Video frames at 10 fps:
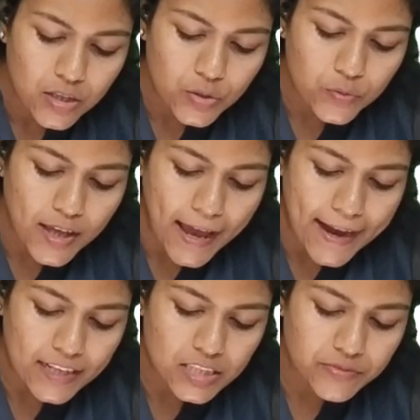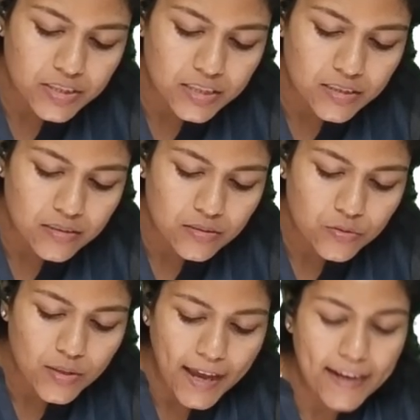to the activity
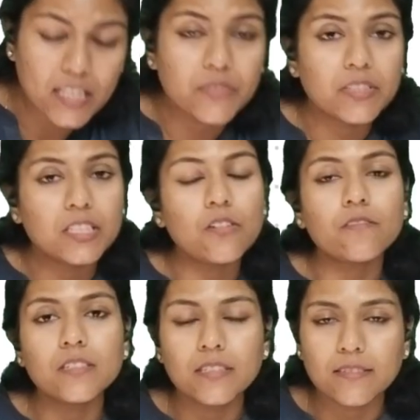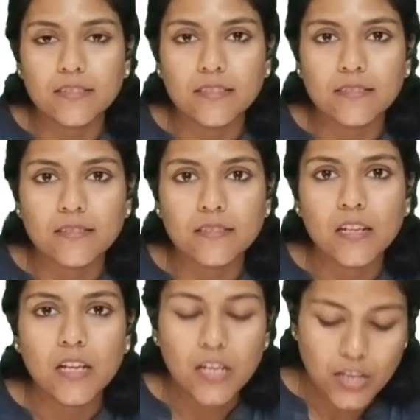of the disease.
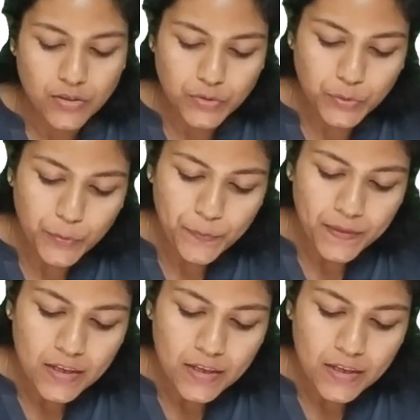So